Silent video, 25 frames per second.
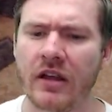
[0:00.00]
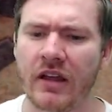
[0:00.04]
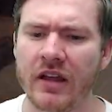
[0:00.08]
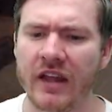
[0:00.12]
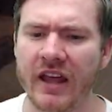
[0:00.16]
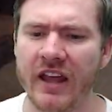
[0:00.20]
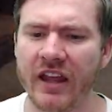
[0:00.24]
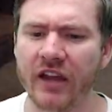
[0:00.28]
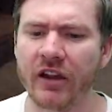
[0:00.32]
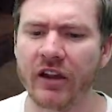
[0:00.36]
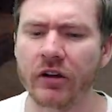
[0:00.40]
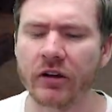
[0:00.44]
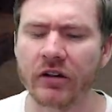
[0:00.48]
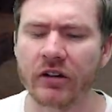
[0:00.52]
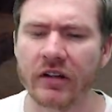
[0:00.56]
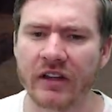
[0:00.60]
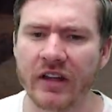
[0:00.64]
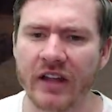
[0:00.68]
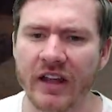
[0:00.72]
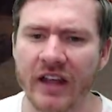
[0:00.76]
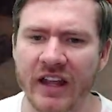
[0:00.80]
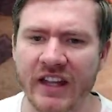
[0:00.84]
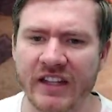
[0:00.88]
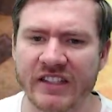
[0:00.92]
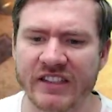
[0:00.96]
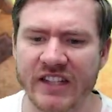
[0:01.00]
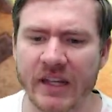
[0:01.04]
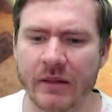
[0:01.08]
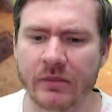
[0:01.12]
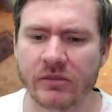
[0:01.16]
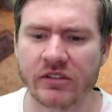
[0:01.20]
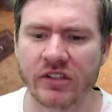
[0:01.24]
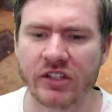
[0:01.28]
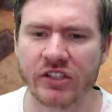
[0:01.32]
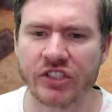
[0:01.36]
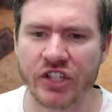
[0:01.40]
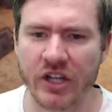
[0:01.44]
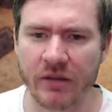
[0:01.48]
Here, he seems
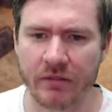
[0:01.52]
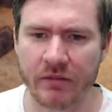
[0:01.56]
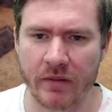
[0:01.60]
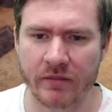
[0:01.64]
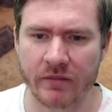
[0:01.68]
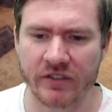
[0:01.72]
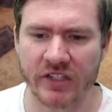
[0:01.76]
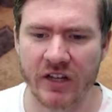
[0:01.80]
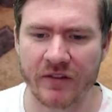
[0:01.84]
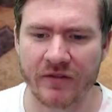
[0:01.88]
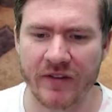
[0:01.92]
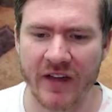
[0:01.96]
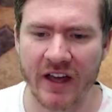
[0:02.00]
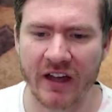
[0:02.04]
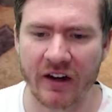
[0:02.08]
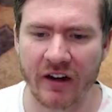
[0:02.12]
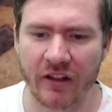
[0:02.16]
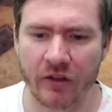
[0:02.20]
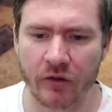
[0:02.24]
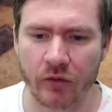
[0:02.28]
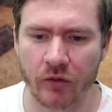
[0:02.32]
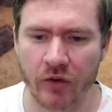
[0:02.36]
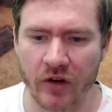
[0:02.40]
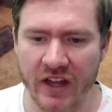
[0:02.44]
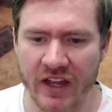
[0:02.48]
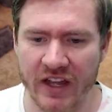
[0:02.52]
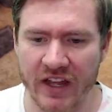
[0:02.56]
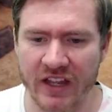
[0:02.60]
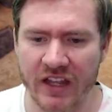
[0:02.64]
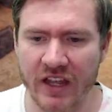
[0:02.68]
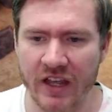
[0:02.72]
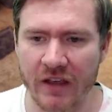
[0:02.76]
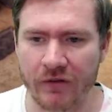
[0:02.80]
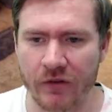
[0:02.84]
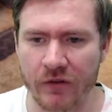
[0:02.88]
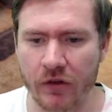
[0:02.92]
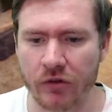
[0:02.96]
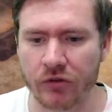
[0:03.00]
to jump himself out of the ring
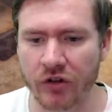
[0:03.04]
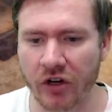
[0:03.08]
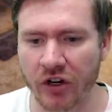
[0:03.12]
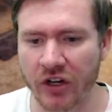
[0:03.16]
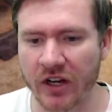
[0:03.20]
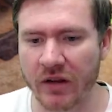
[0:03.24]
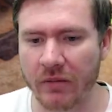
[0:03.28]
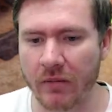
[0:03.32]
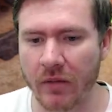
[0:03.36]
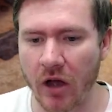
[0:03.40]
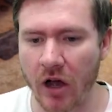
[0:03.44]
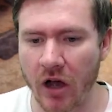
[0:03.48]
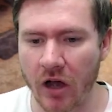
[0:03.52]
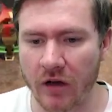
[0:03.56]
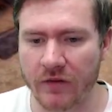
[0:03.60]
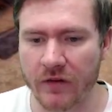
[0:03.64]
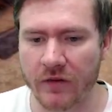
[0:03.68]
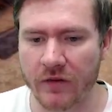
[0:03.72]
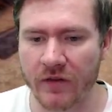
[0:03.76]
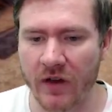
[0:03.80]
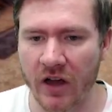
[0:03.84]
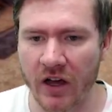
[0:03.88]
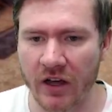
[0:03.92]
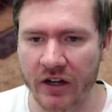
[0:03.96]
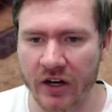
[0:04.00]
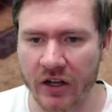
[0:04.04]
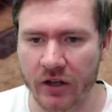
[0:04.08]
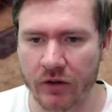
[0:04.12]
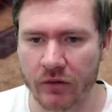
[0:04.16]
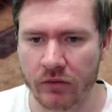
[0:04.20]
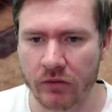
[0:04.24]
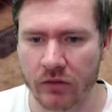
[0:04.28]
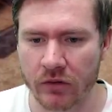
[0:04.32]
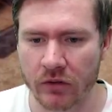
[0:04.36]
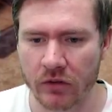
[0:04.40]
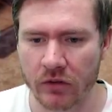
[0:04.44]
if you turn him off of auto.